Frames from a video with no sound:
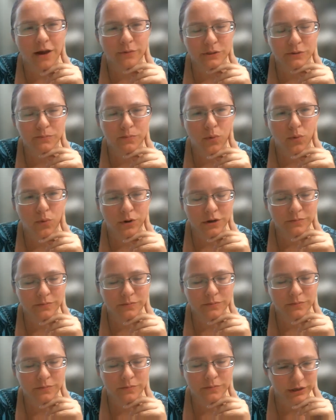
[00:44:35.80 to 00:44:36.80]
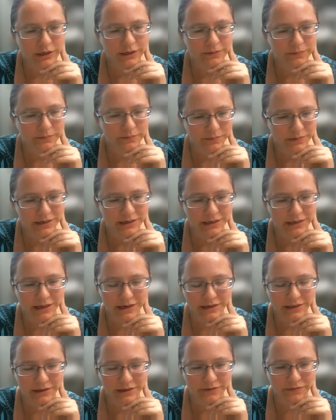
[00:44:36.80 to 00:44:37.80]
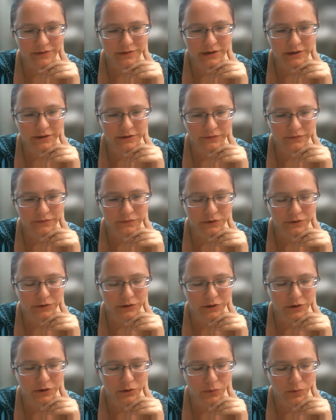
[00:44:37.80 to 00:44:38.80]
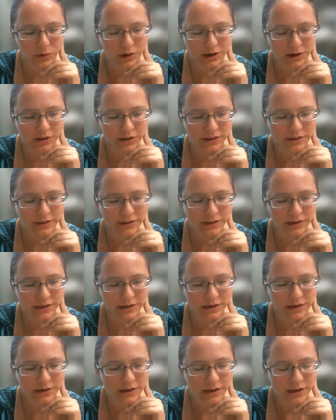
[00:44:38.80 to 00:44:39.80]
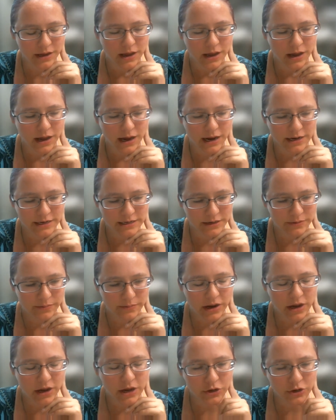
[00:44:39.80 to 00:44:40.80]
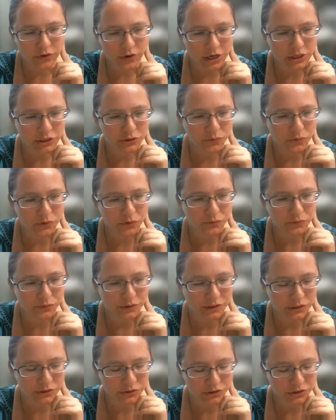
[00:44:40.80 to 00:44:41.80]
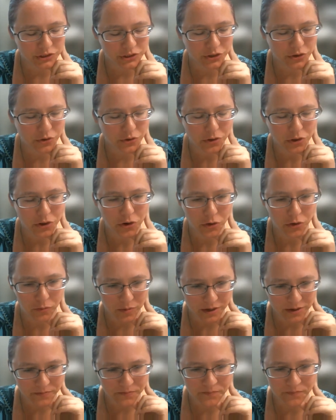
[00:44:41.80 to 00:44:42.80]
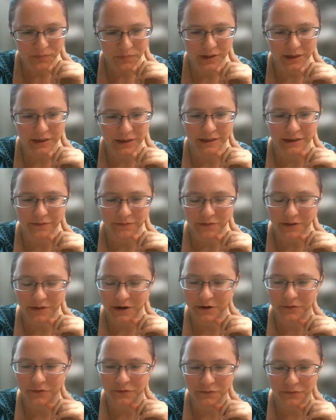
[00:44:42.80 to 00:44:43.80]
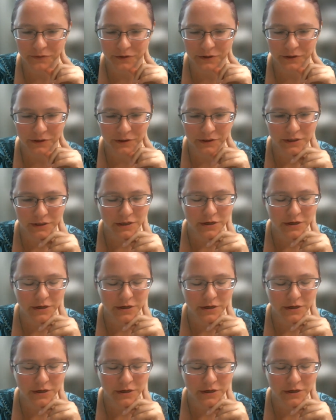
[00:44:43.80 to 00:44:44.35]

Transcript: was born in Missouri and lived there for a while. And then I did my undergraduate research in Oklahoma and lived there for